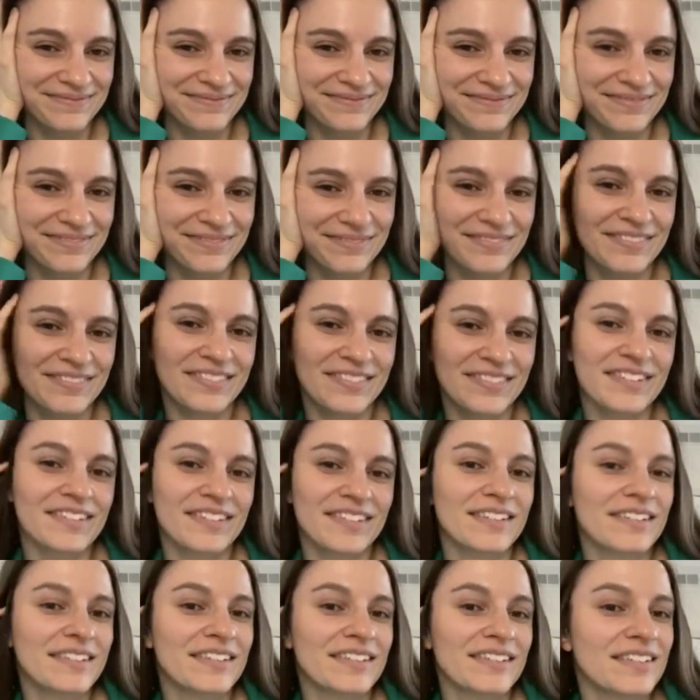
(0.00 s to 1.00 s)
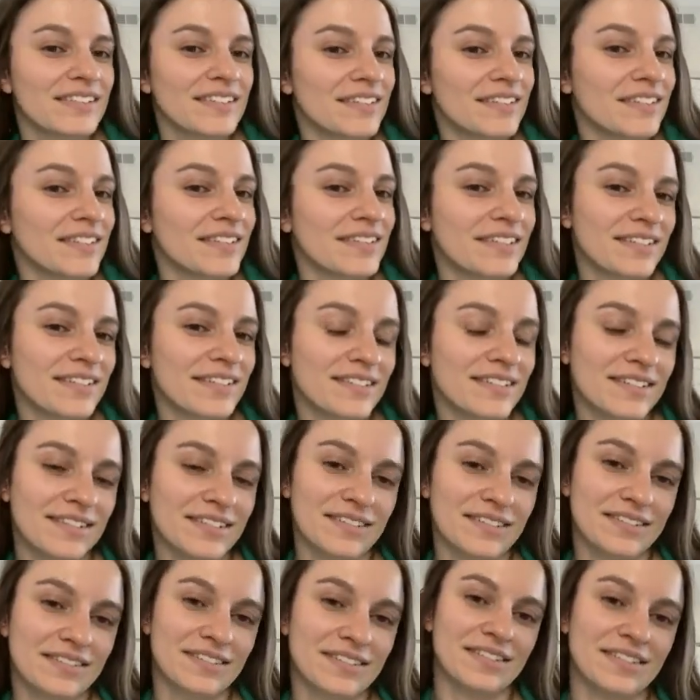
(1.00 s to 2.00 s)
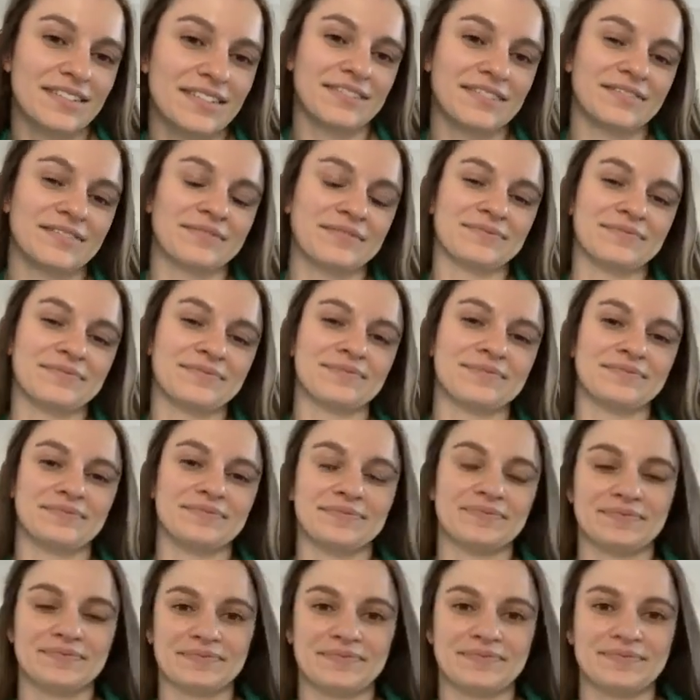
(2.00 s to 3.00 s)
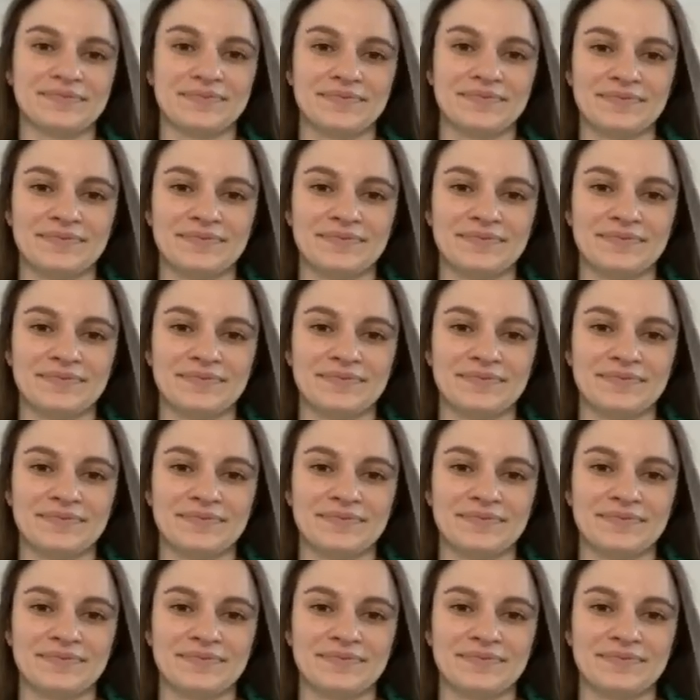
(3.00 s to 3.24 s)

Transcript: (silent)